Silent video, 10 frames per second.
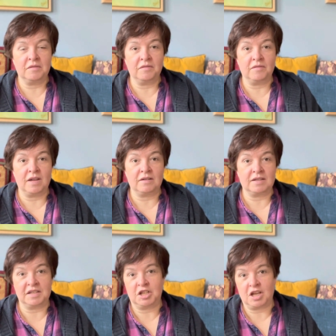There
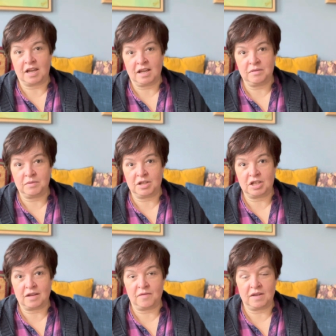is a chart which
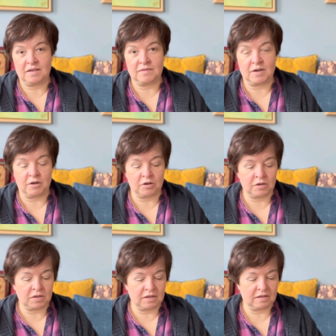I think is very
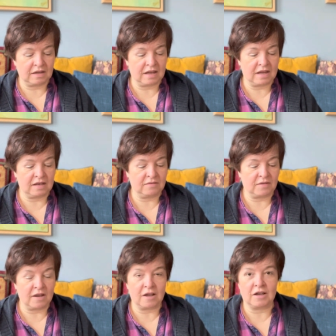good, and
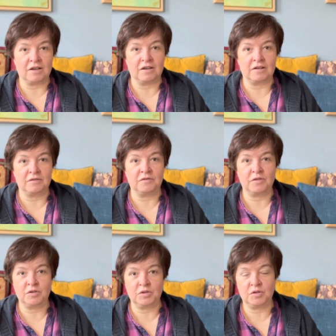there are
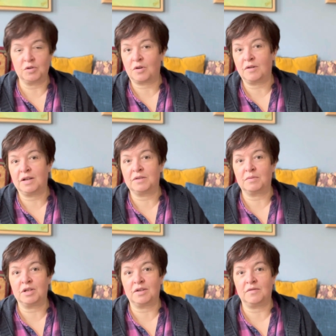photo tutorials
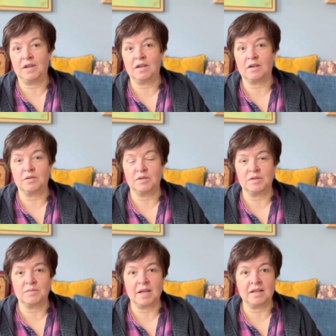which I think are good
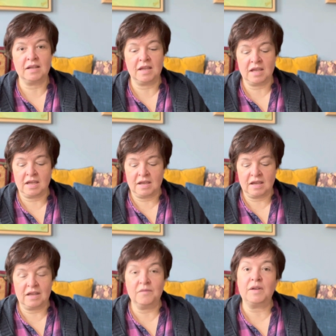as well,
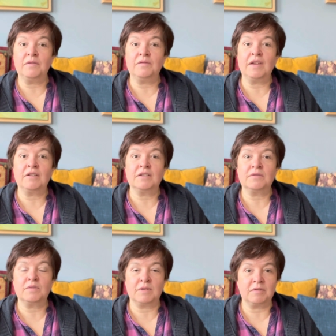and then there is
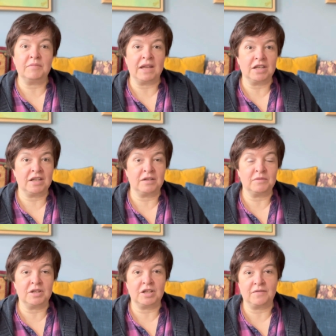the written pattern
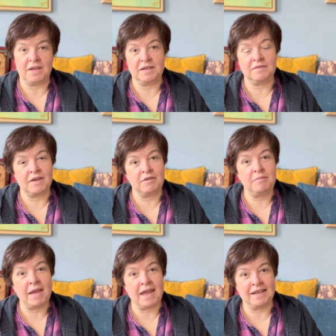which I think is very
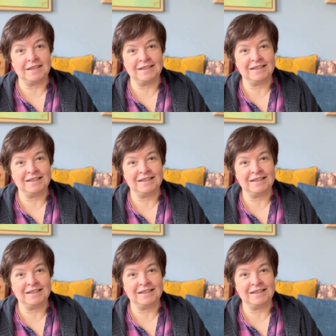bad.